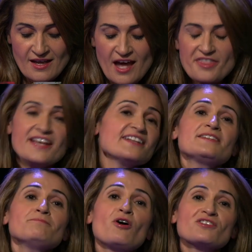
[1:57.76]
I think it's
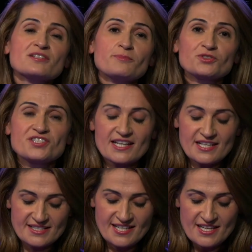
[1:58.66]
impossible to
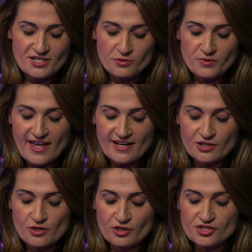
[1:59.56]
continue without
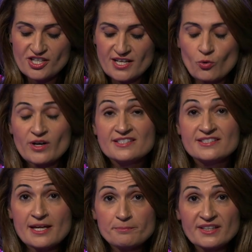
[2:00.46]
acknowledging what a
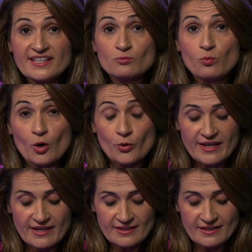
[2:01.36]
deeply
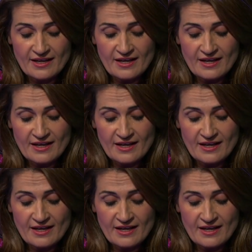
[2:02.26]
worrying